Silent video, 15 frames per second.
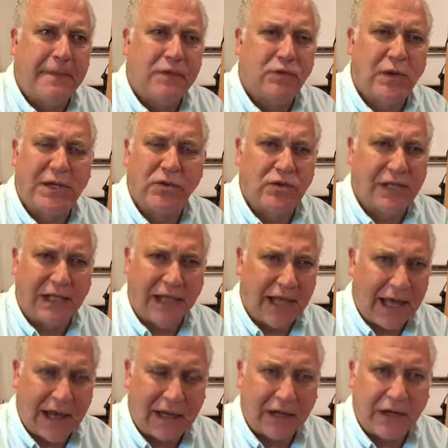So I use a
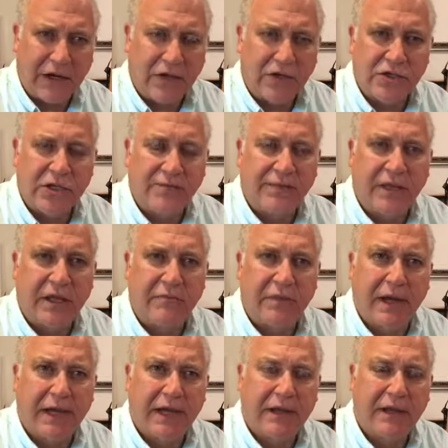lot of layers in
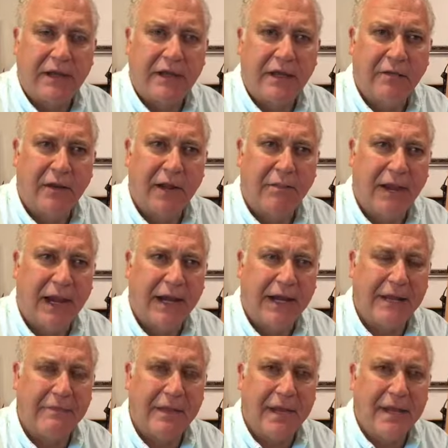my
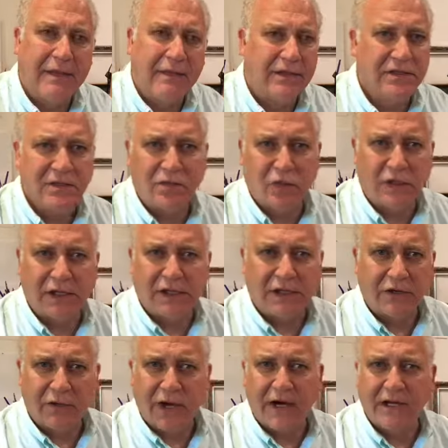painting. This is really a
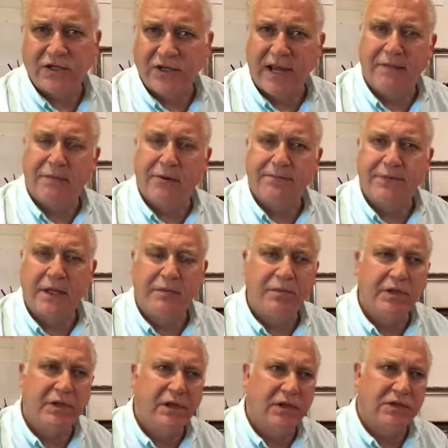great example
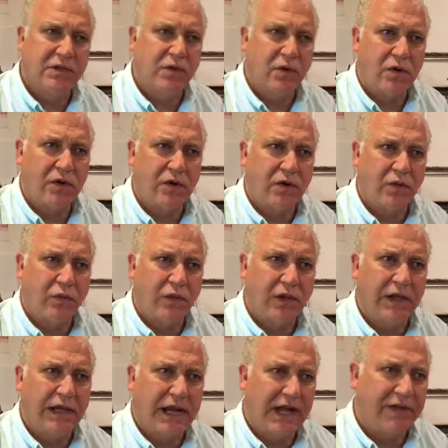because in order to
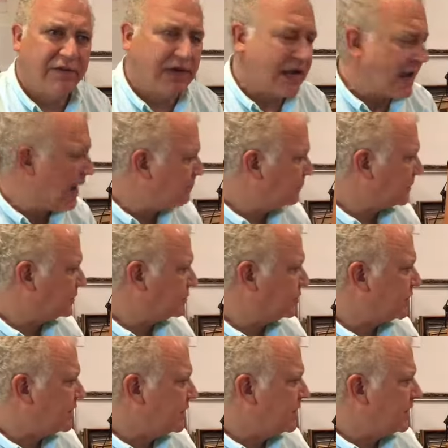really kind of accomplish
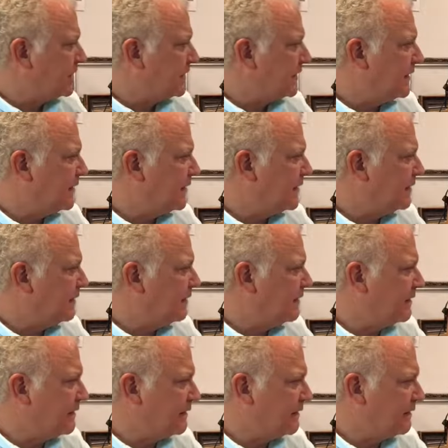
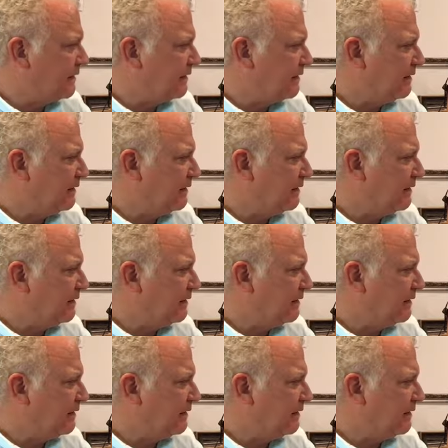the